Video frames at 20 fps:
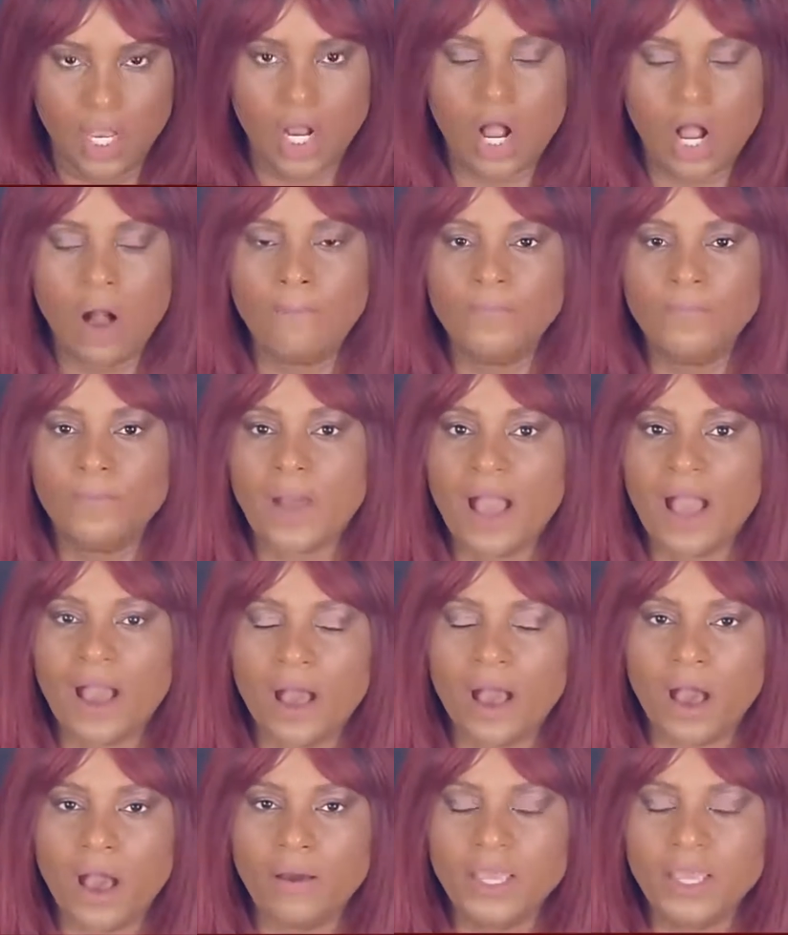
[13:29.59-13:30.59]
Come
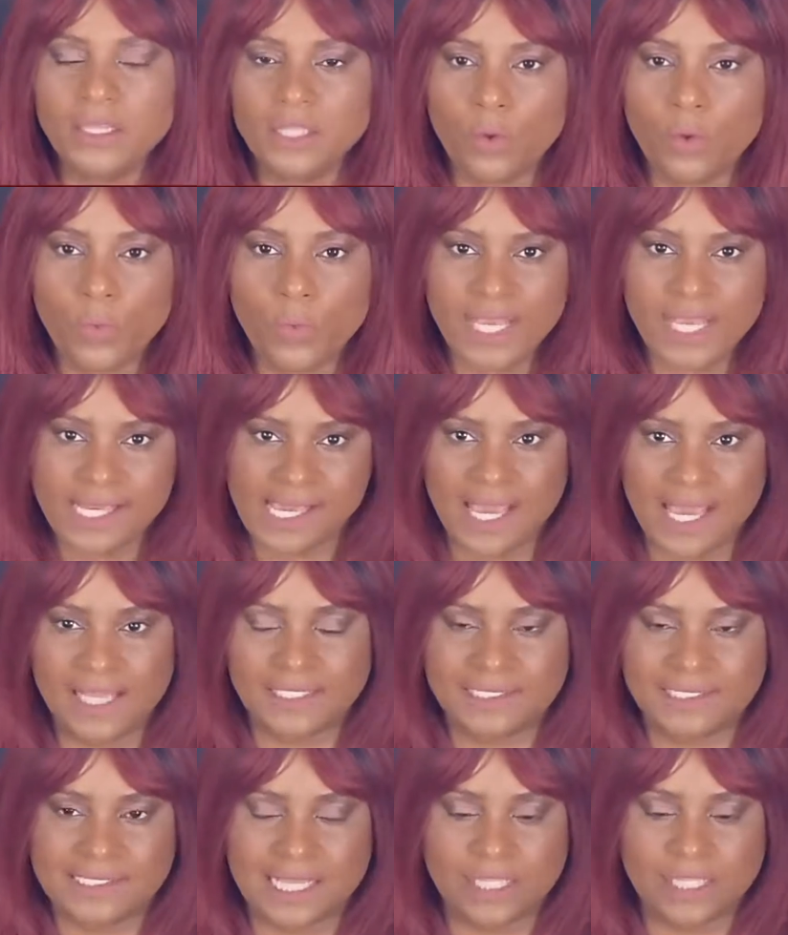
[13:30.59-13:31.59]
in the
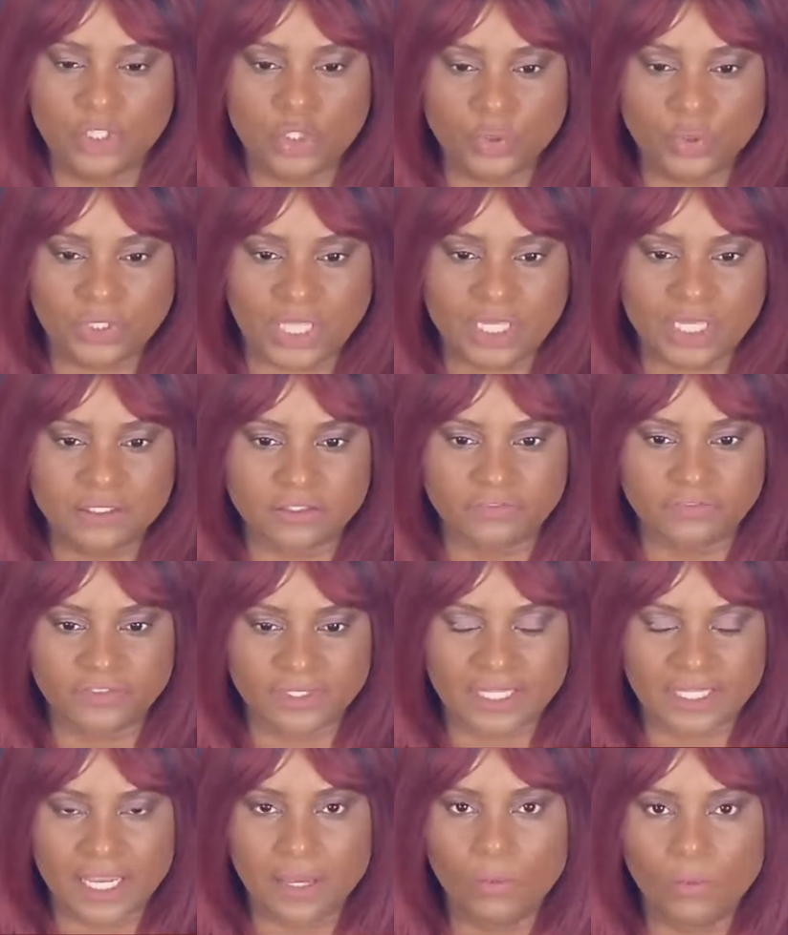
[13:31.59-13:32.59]
weekends and do things
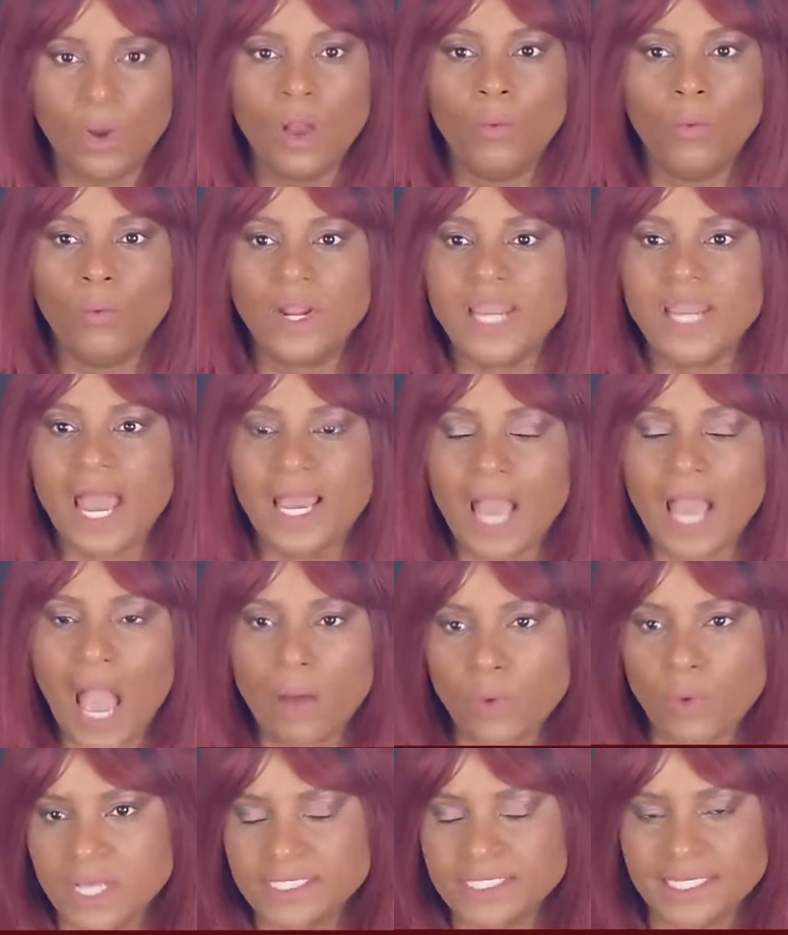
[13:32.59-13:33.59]
for them when
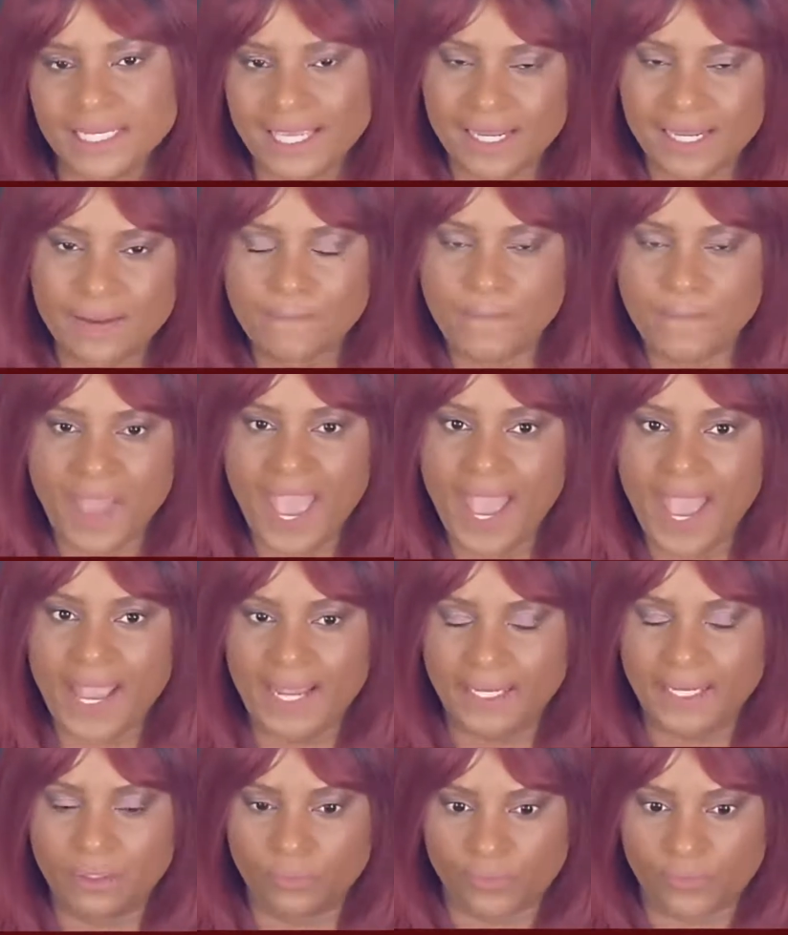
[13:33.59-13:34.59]
I wasn't getting
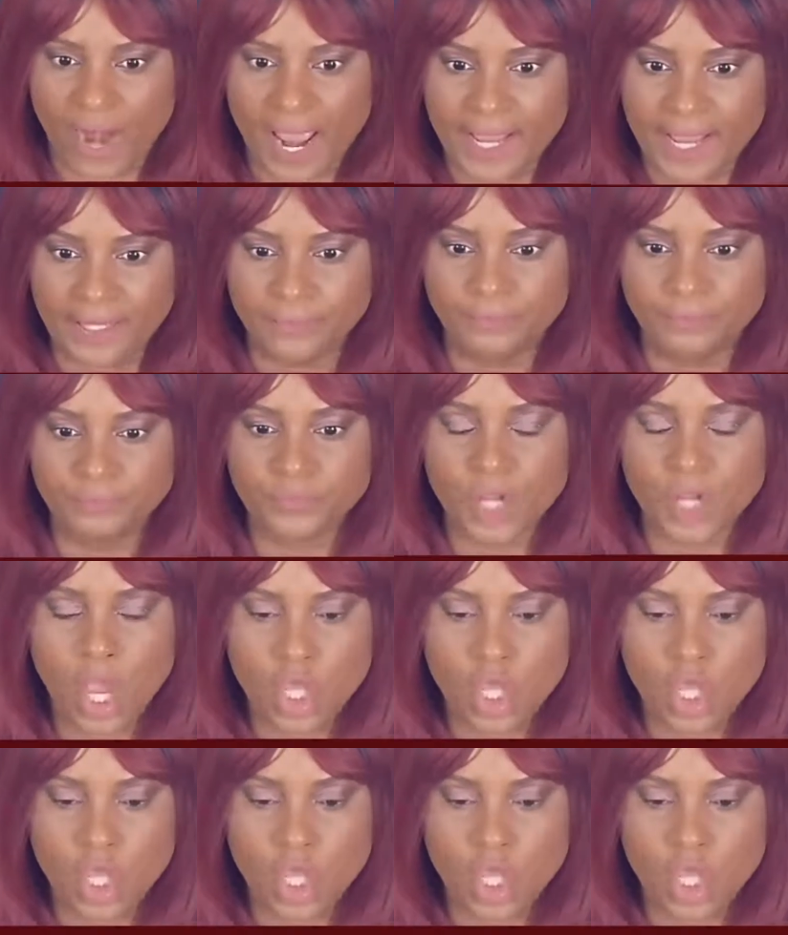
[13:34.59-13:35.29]
paid, right?